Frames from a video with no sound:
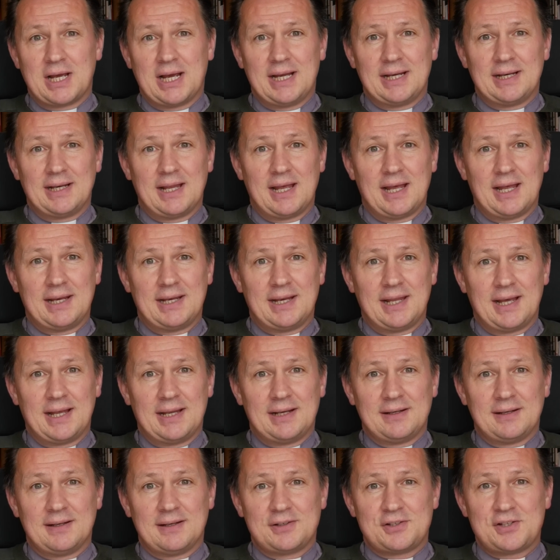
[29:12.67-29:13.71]

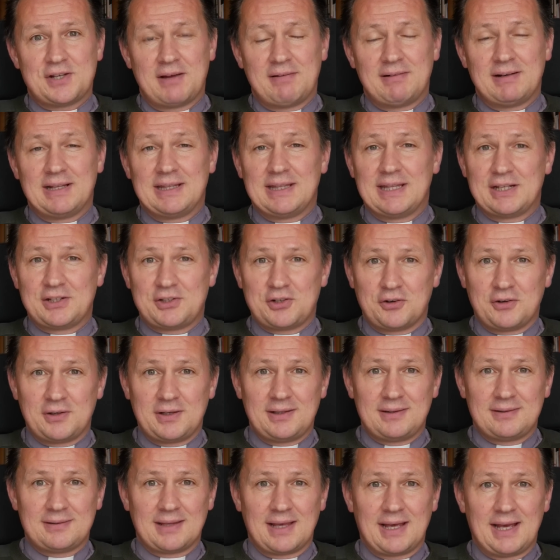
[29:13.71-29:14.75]
and sharing in their
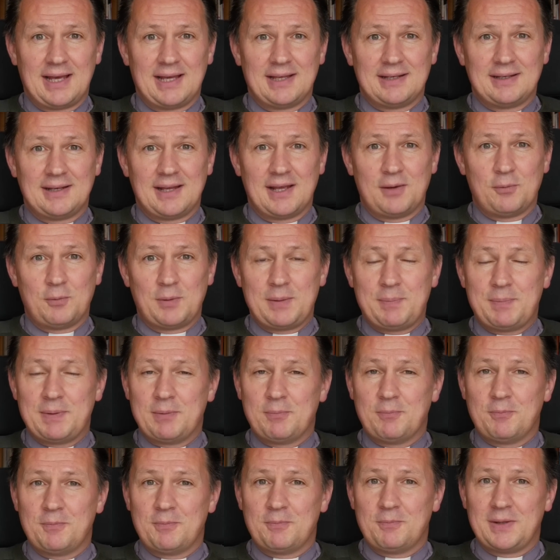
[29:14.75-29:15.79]
joys and
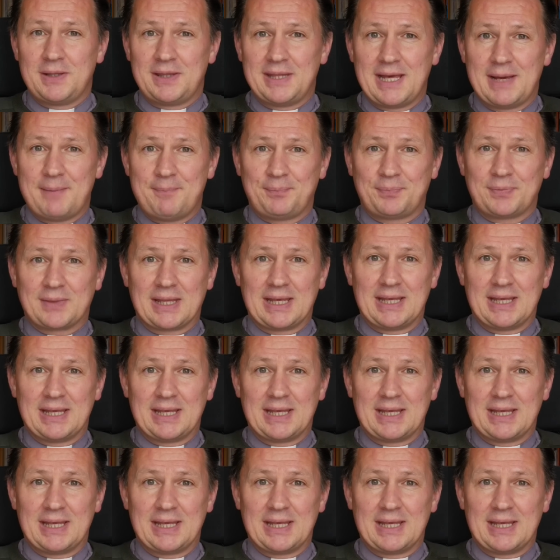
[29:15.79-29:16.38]
weeping with them